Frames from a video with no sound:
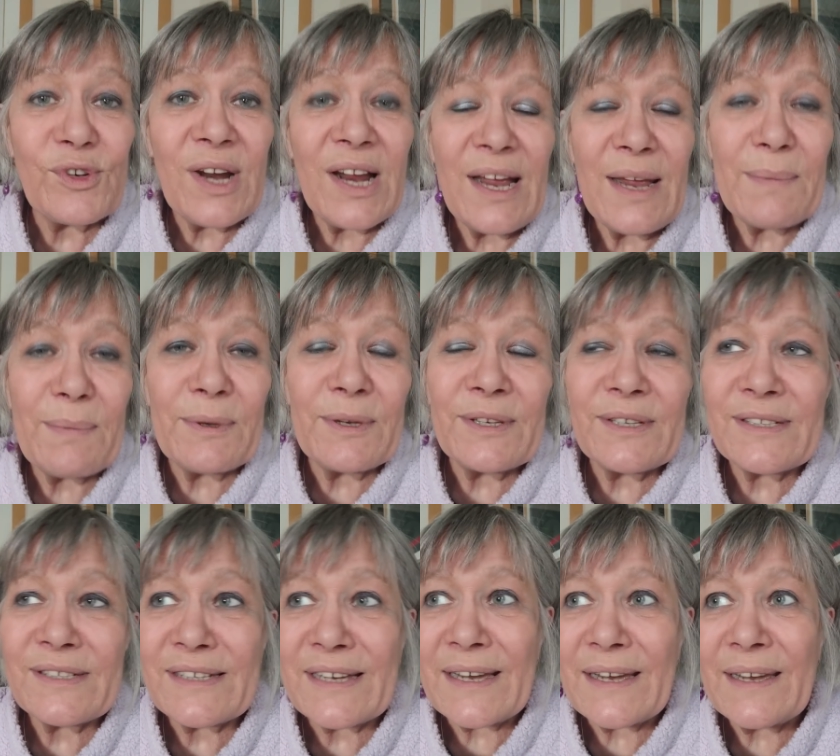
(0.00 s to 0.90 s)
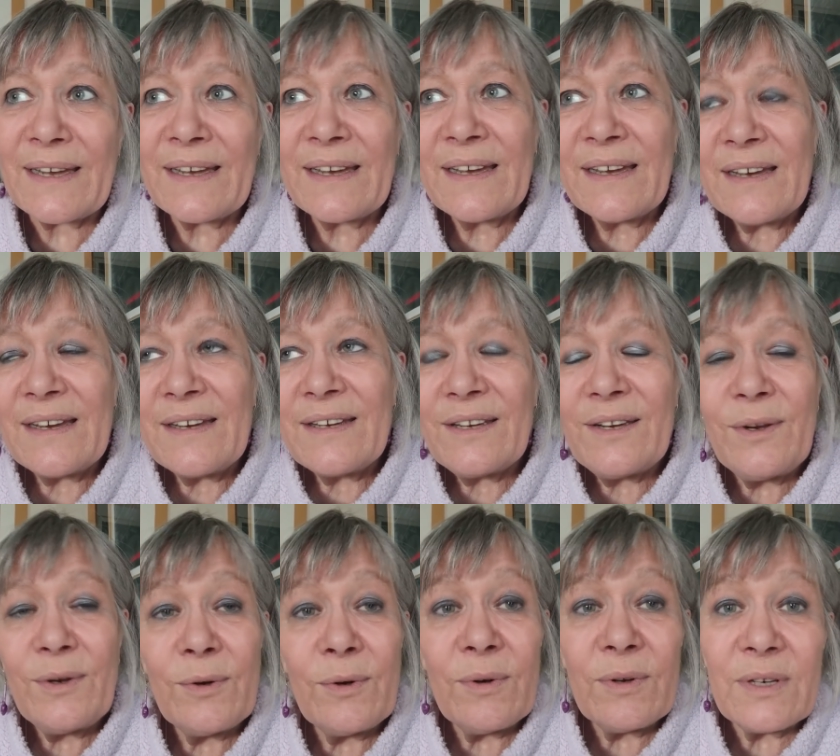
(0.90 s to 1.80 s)
tribe, and
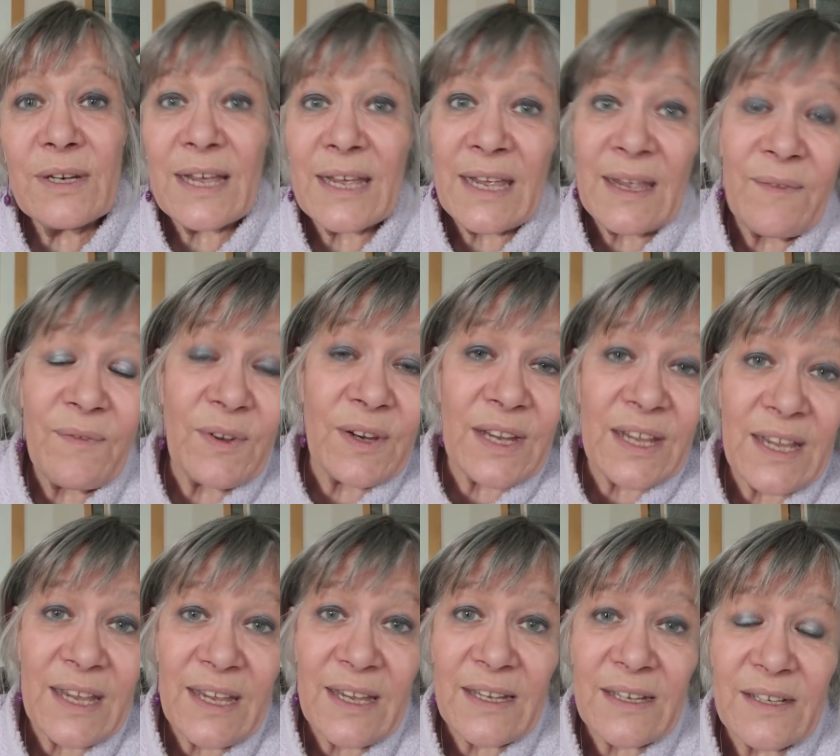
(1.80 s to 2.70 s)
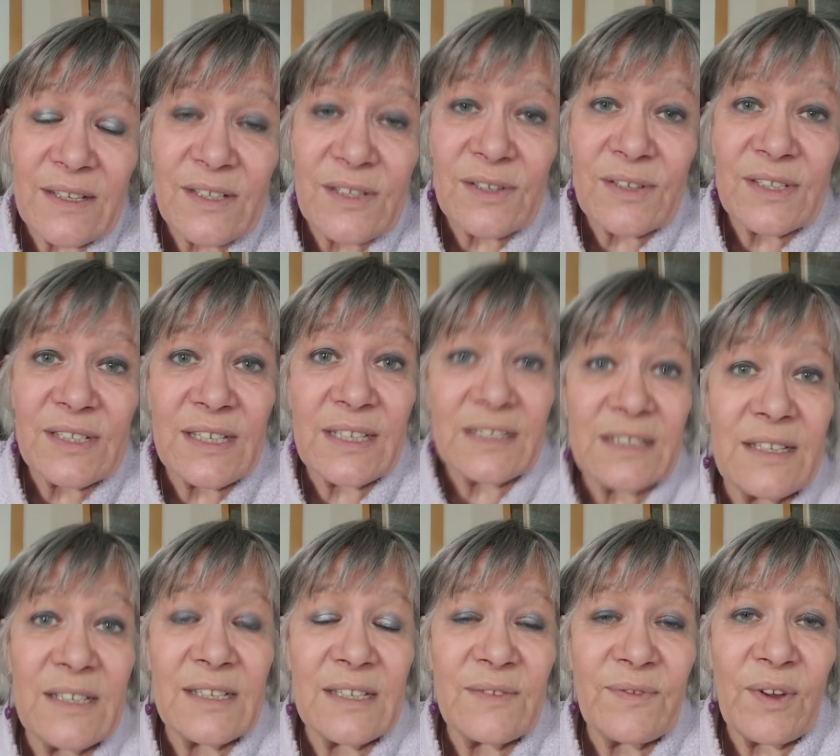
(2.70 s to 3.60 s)
even he
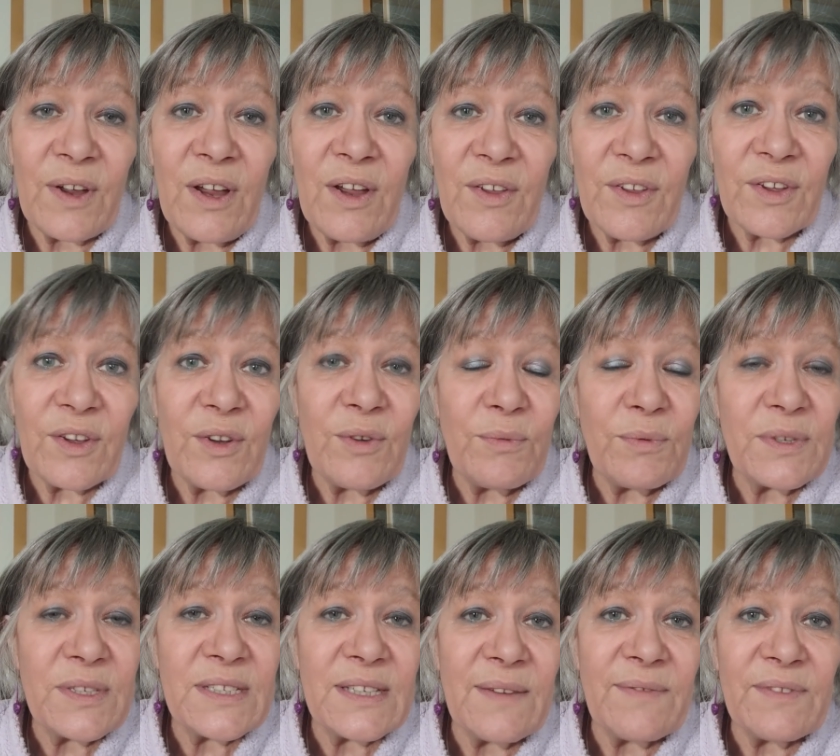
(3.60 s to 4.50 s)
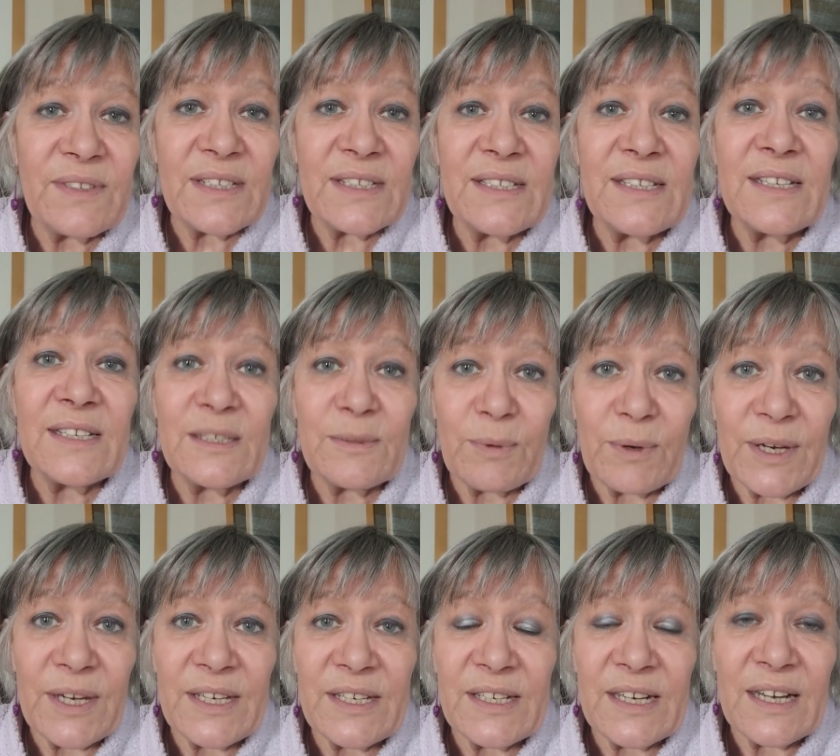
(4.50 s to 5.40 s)
succeeded his father, who was 76
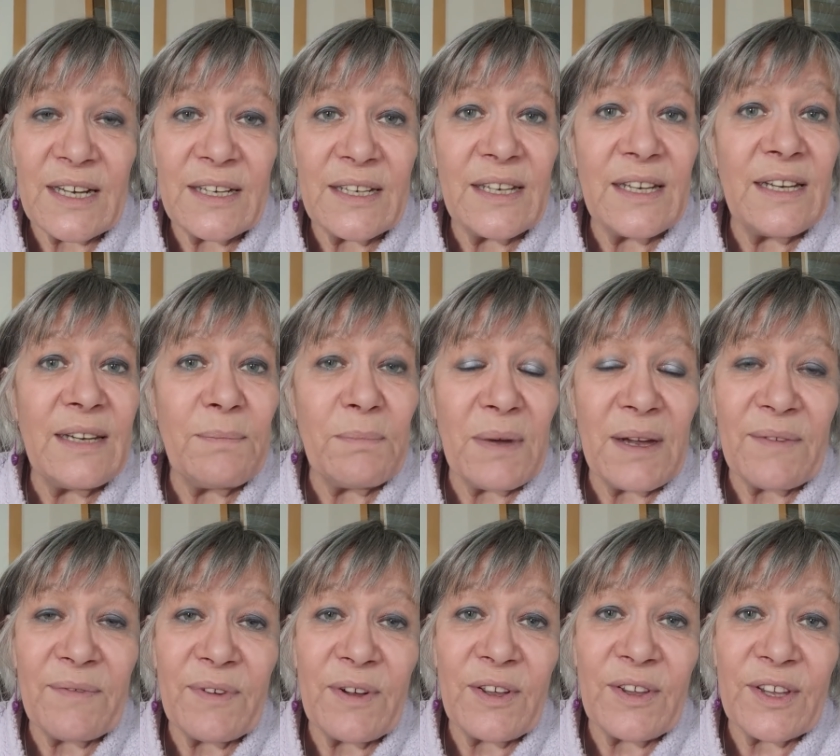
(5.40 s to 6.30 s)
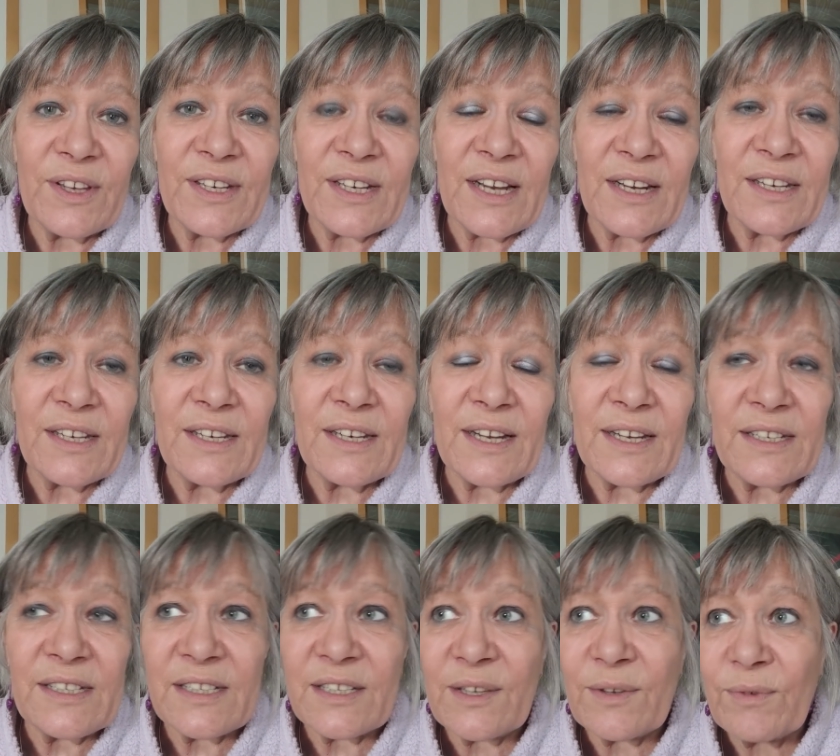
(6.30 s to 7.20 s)
when he died. And my father died at
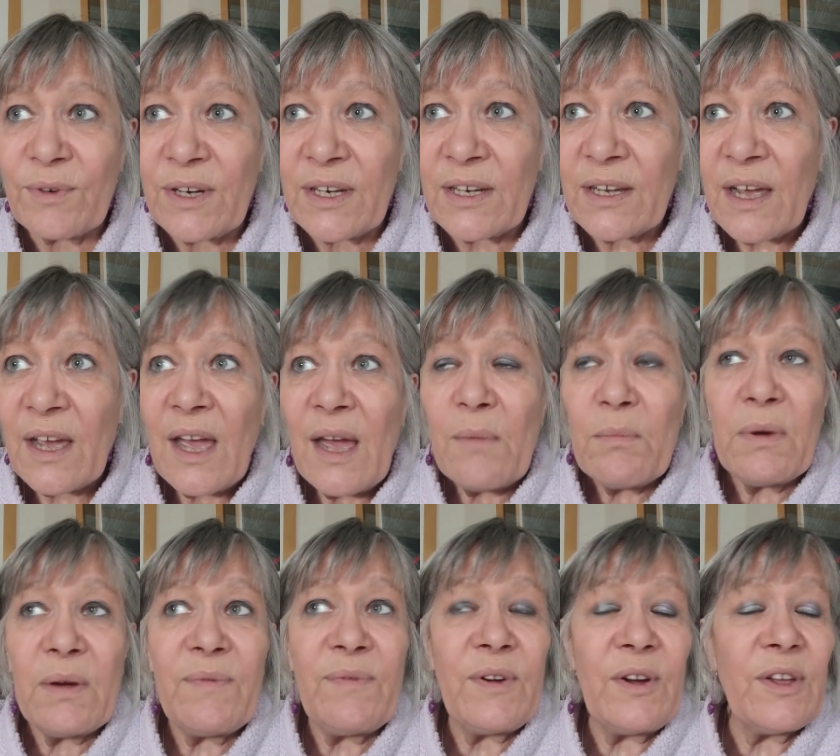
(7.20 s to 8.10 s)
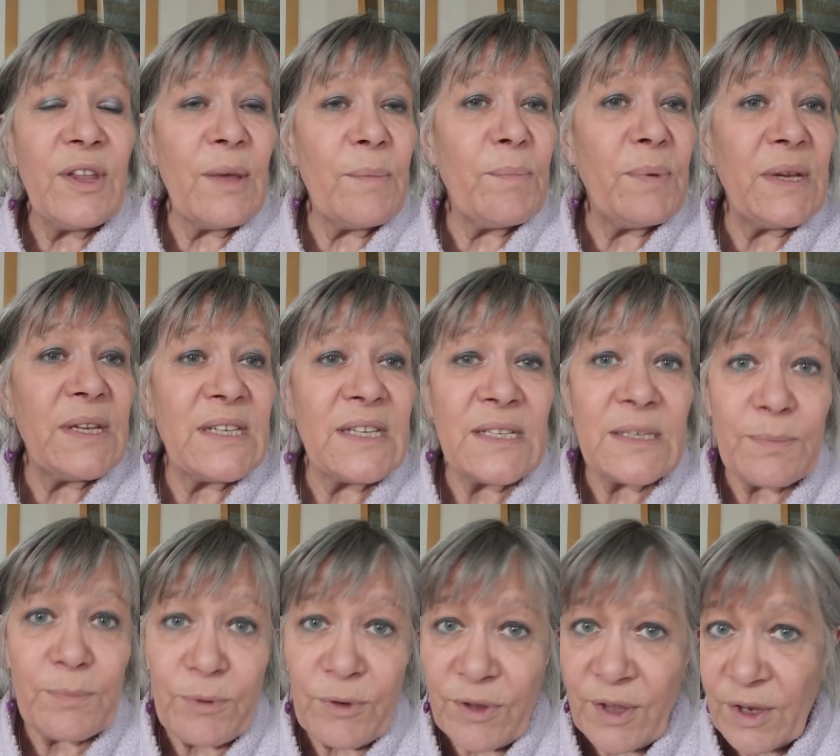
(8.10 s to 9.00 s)
93. My father beat
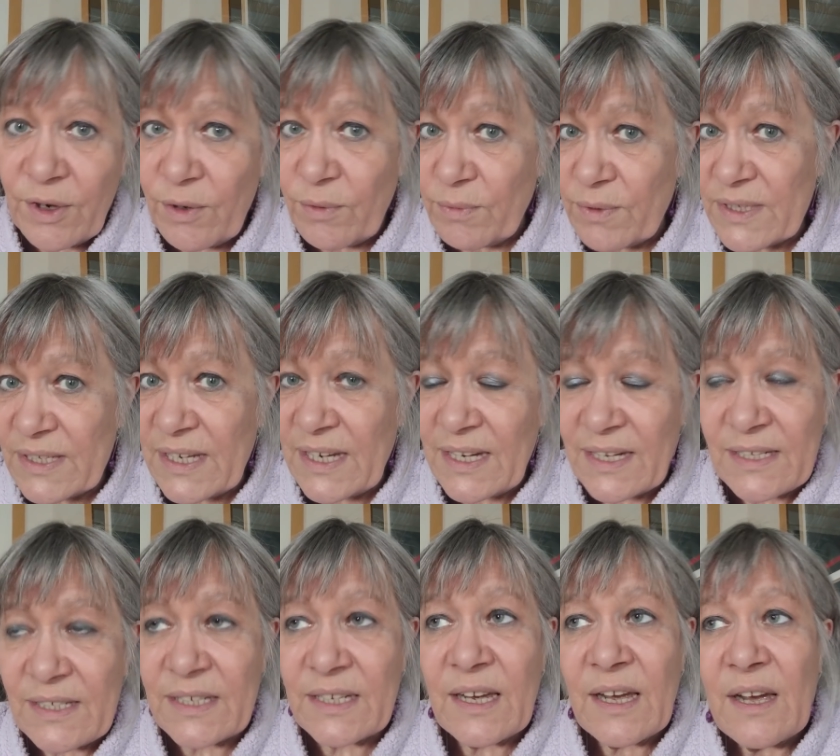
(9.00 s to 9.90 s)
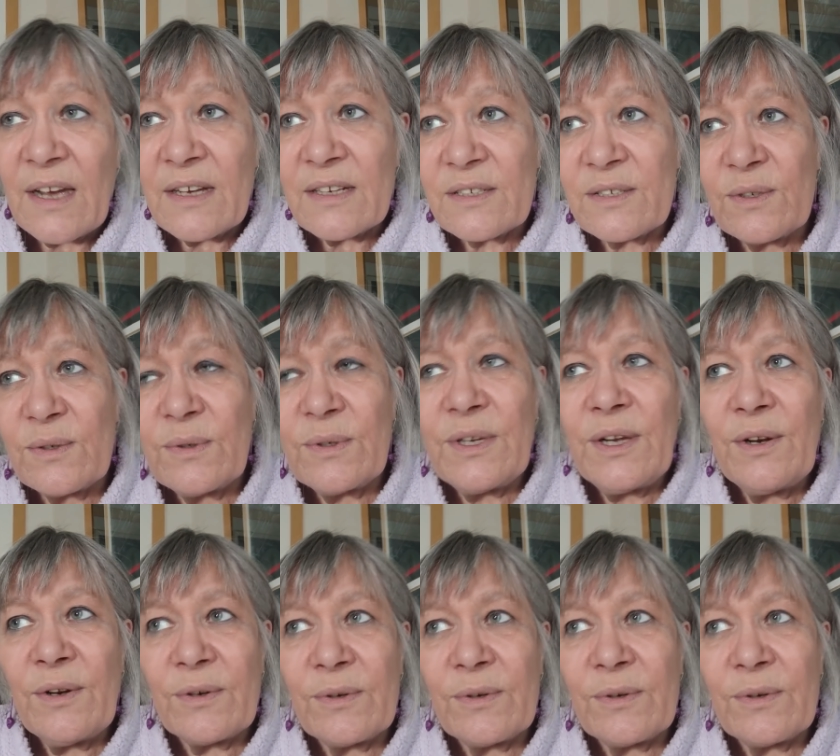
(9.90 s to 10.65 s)
his brother, who was 80. So,